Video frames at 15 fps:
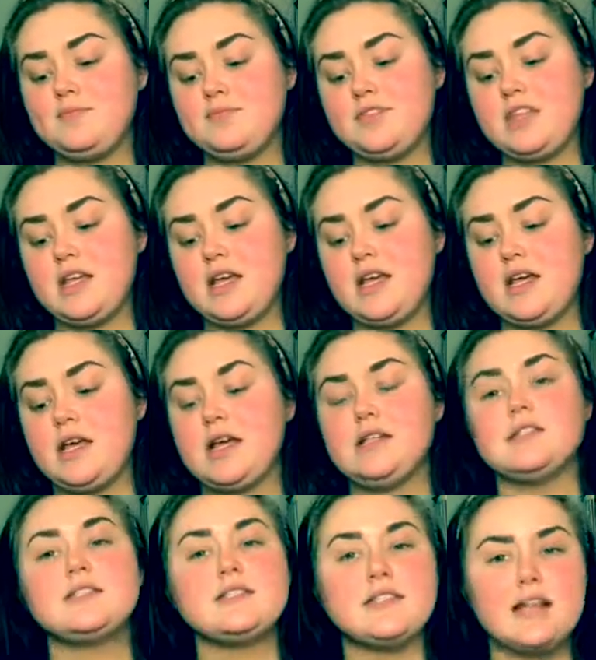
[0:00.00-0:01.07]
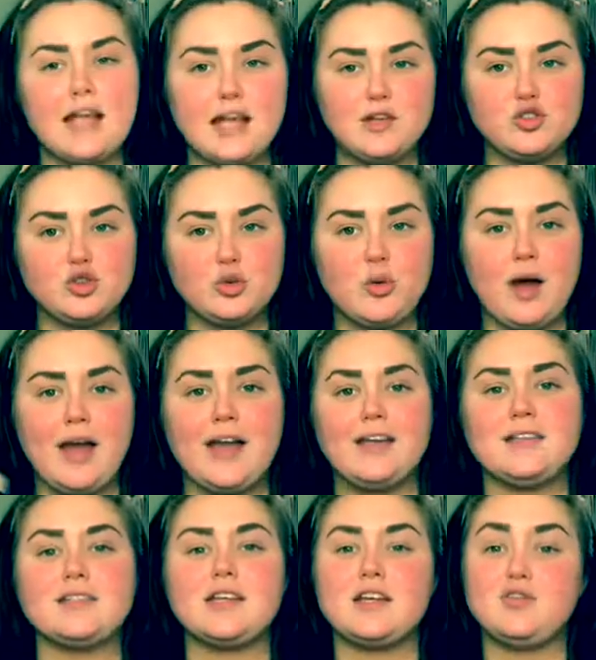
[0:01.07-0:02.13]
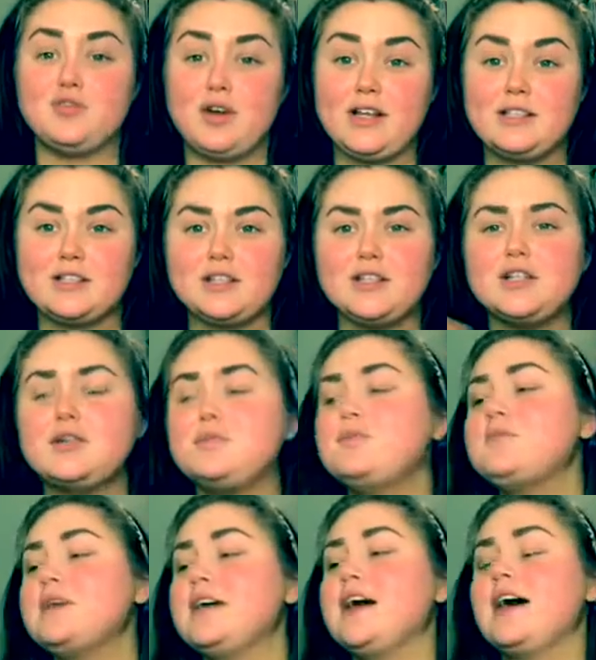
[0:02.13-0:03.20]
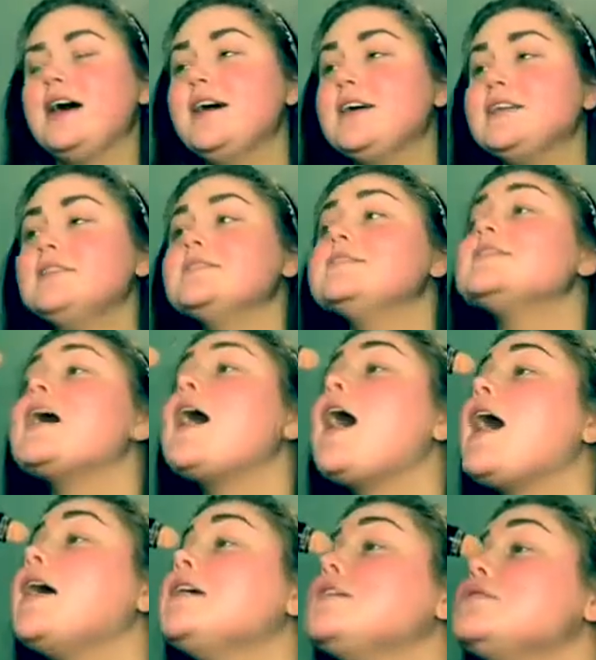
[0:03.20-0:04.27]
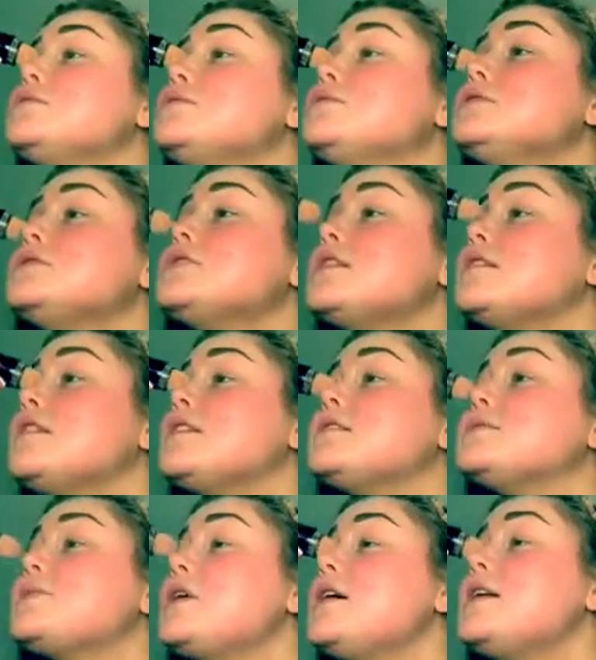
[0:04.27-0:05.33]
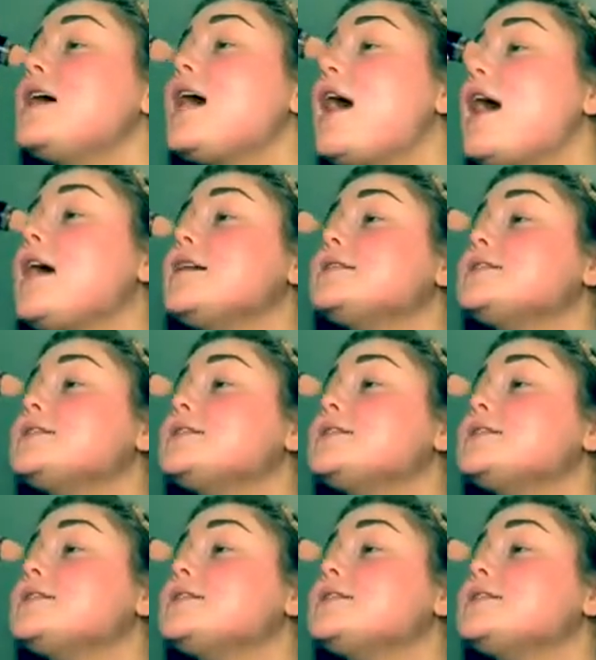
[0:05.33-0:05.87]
the Instant Age Rewind Eraser because I use this one as